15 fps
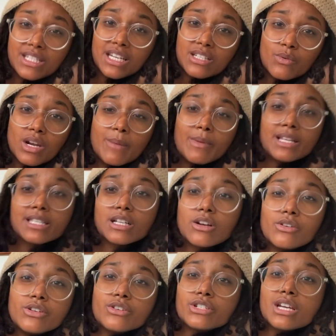20 minutes ago.
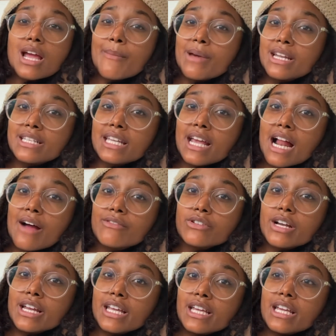Usually I meditate after I
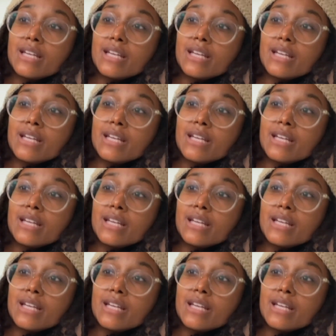eat,